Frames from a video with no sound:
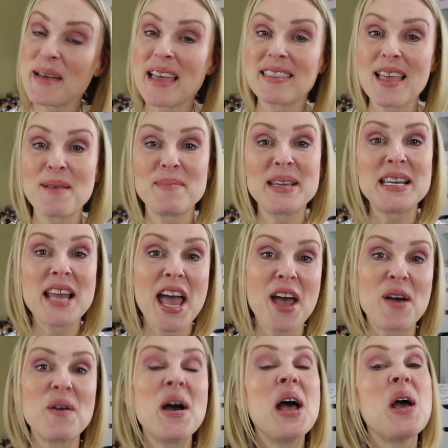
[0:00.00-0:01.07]
and let me
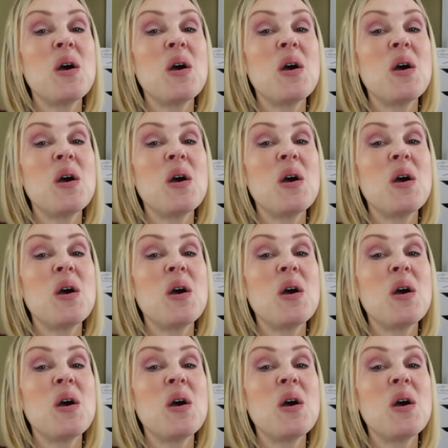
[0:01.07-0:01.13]
know